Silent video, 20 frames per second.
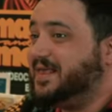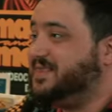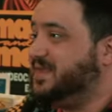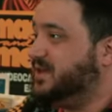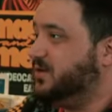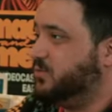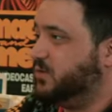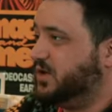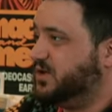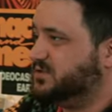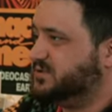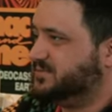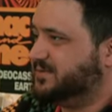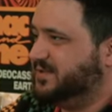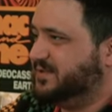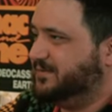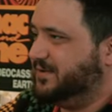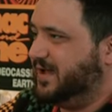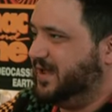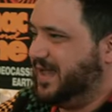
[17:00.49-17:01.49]
I think it works
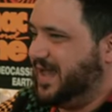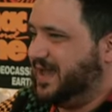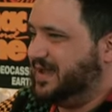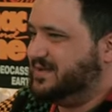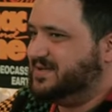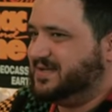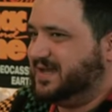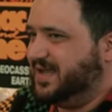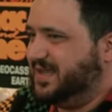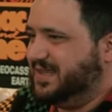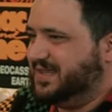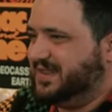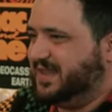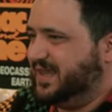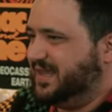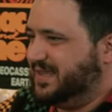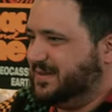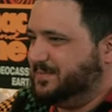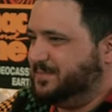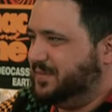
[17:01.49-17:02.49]
really well at night.
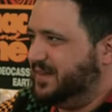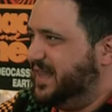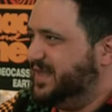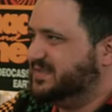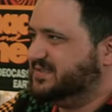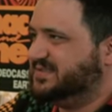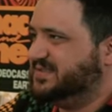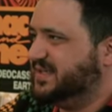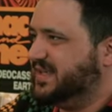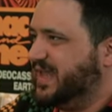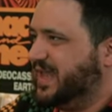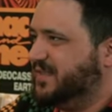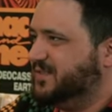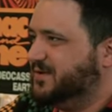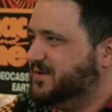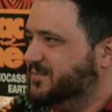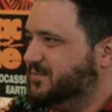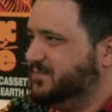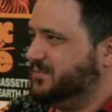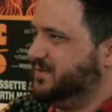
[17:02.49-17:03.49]
Like it blends
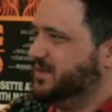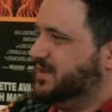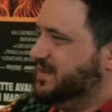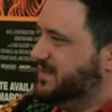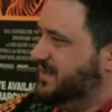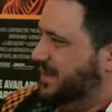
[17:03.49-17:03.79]
together. Yeah.